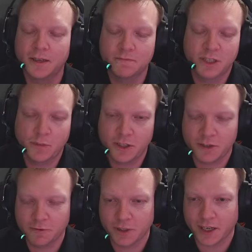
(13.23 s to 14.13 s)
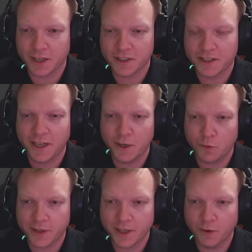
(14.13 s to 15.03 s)
someone didn't really understand
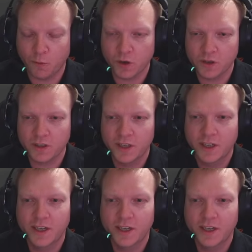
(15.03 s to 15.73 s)
what that was.